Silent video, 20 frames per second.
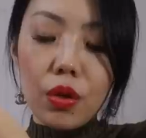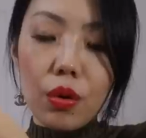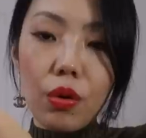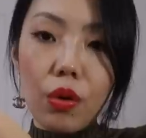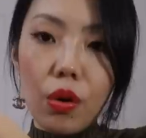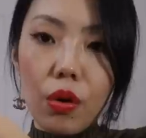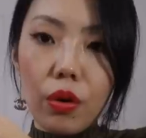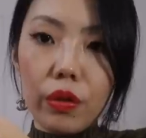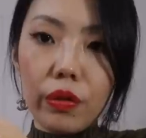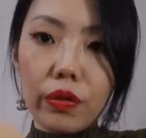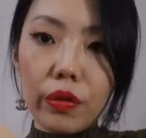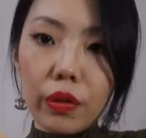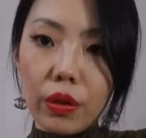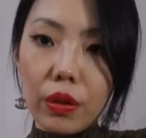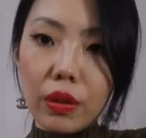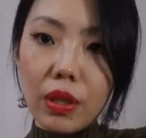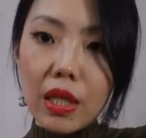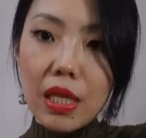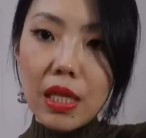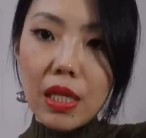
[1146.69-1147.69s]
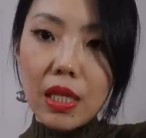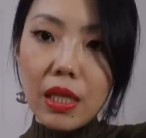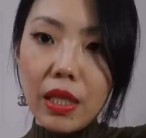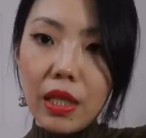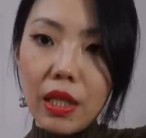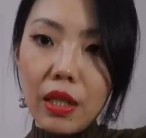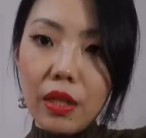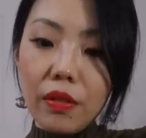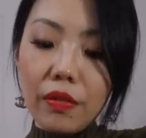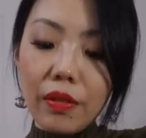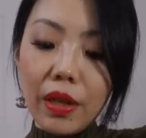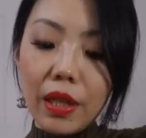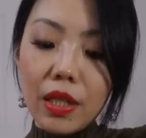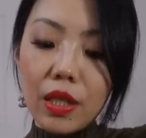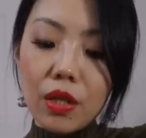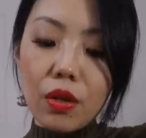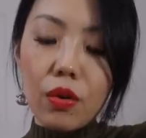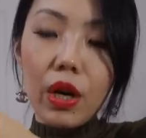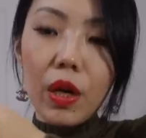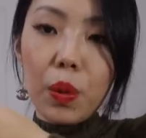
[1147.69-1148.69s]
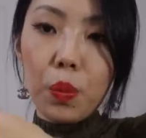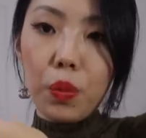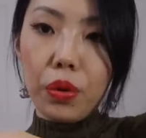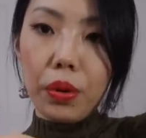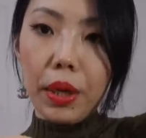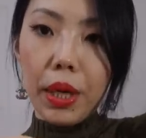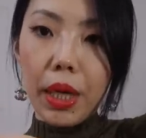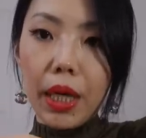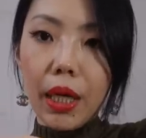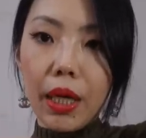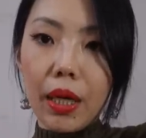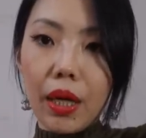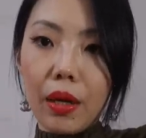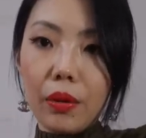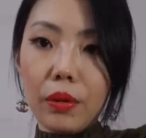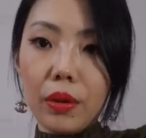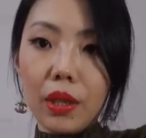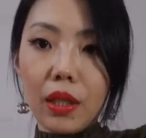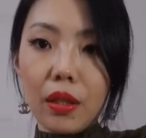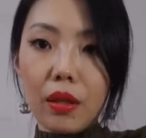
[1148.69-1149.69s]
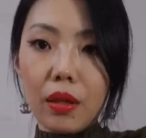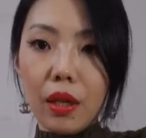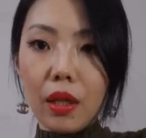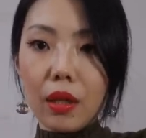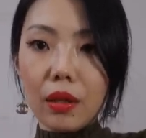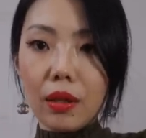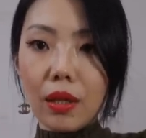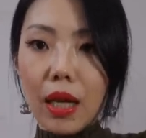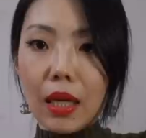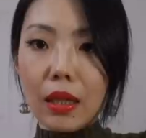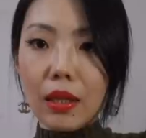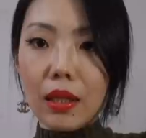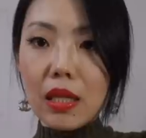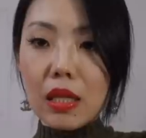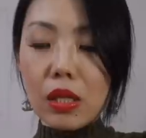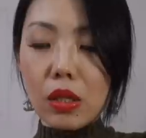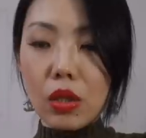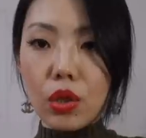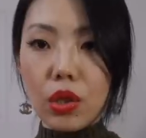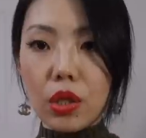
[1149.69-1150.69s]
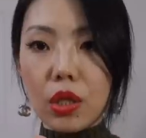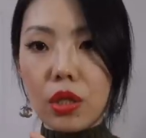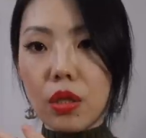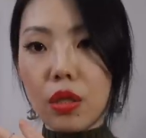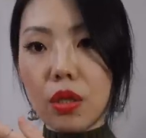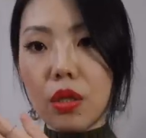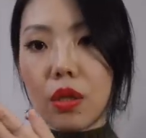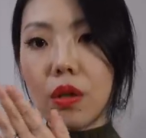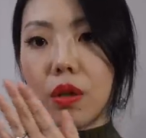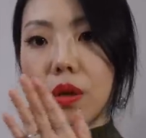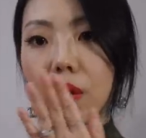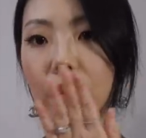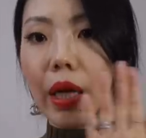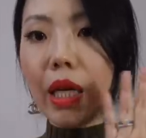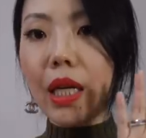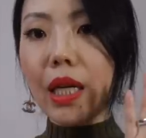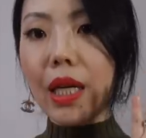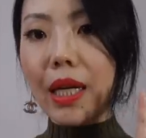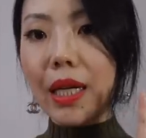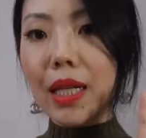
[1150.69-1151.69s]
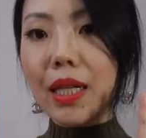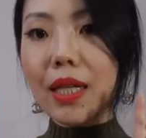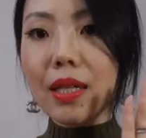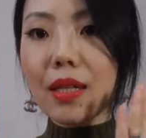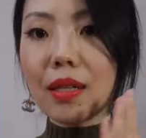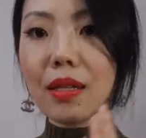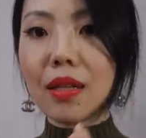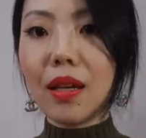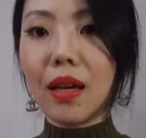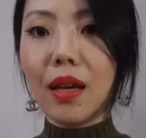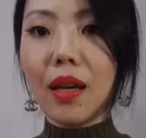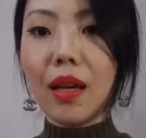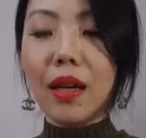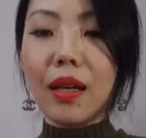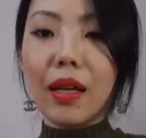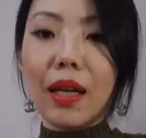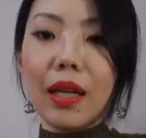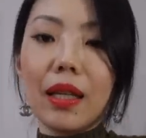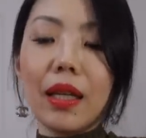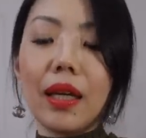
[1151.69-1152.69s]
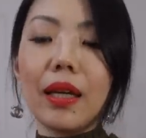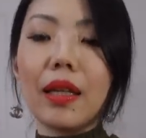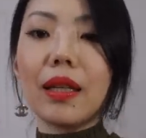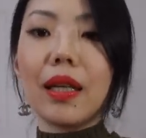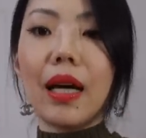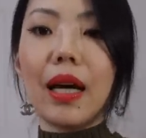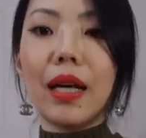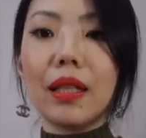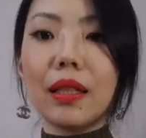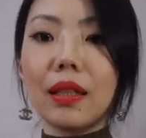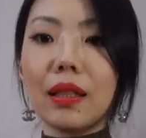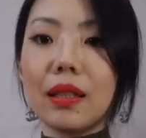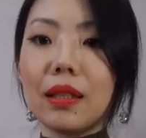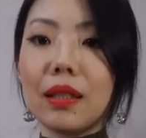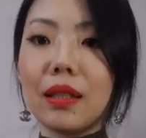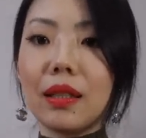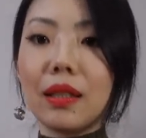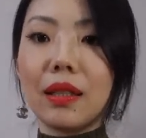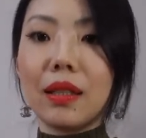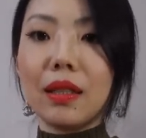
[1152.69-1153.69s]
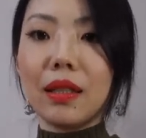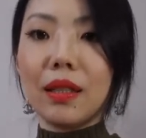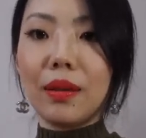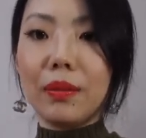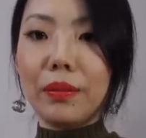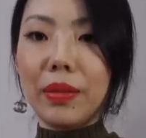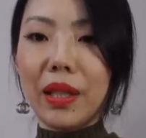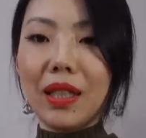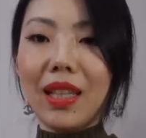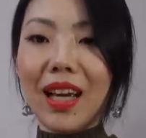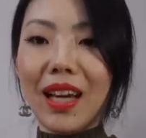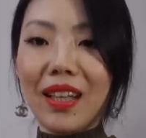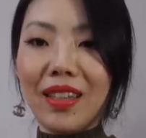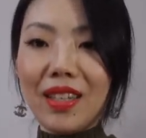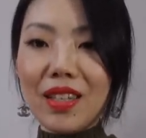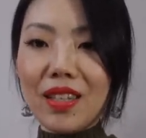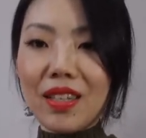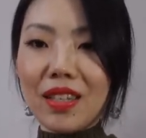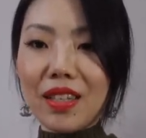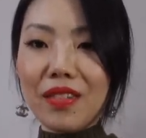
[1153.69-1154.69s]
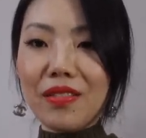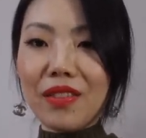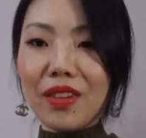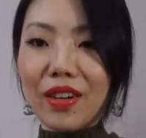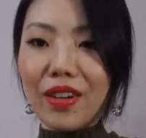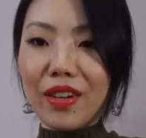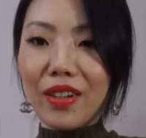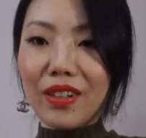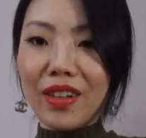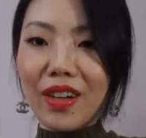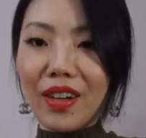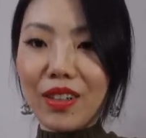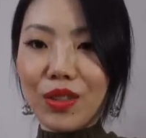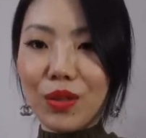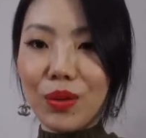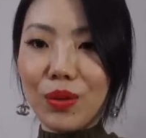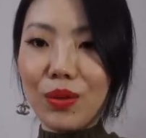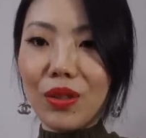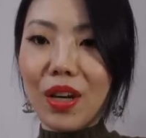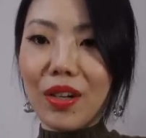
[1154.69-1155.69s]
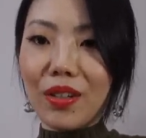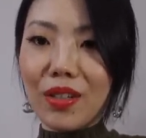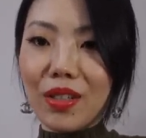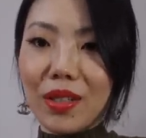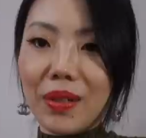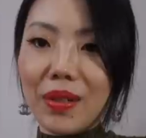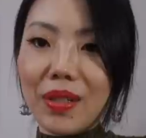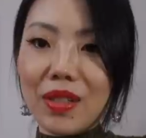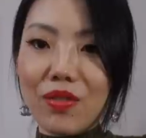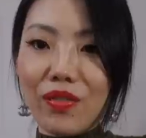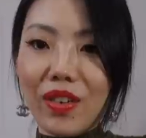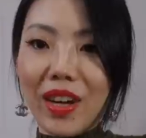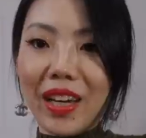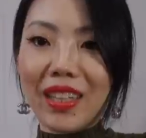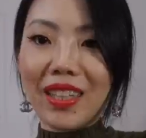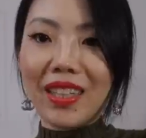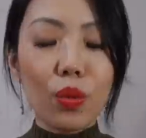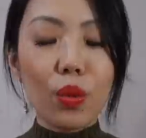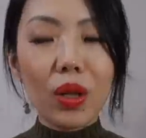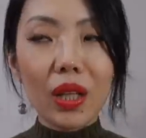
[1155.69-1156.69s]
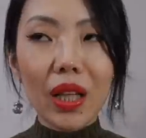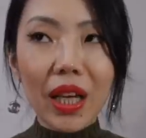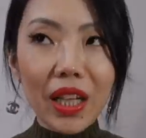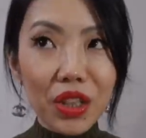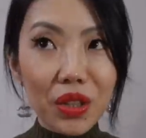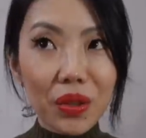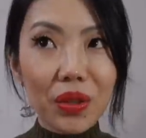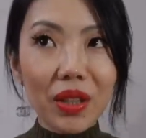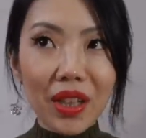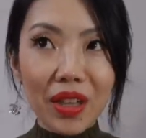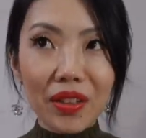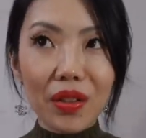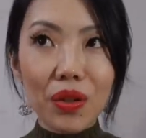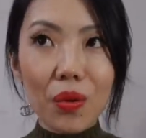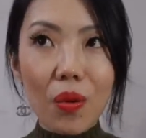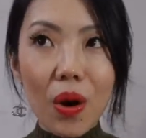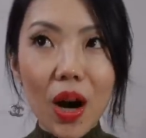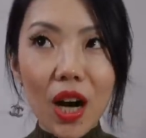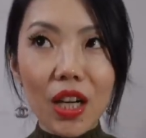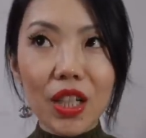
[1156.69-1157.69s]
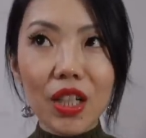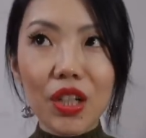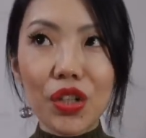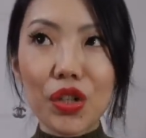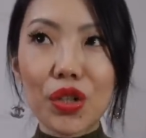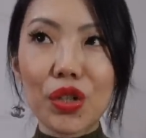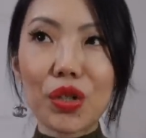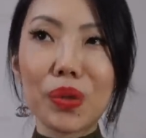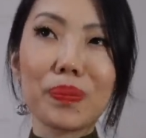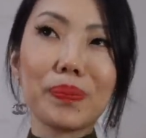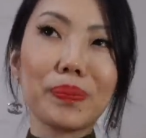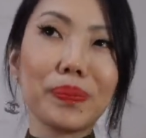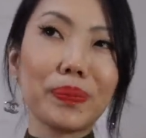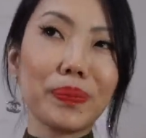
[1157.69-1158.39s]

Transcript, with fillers: go over the sleeve and it's quite pretty. I really think that this look is quite nice and I like that. But yeah, these sleeves are not too long, so it's fine. Will I do another watch?